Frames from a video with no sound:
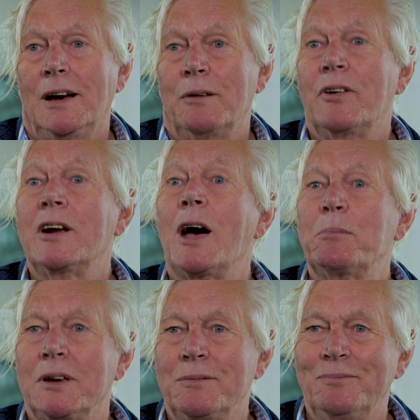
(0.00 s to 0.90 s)
I'm very
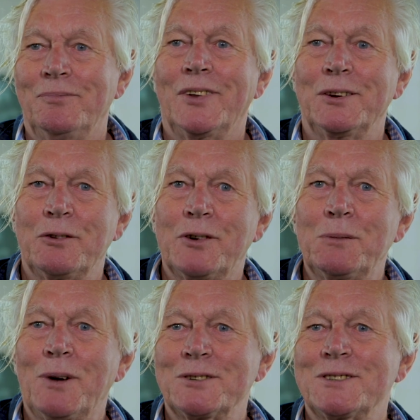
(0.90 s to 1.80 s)
happy. Thank you very
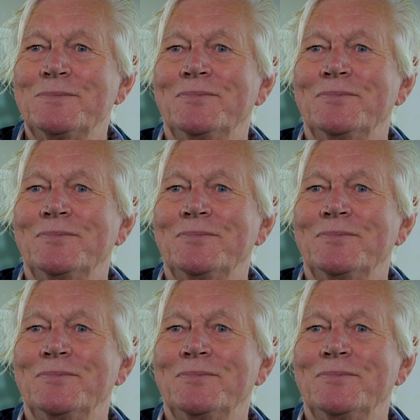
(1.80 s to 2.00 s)
much.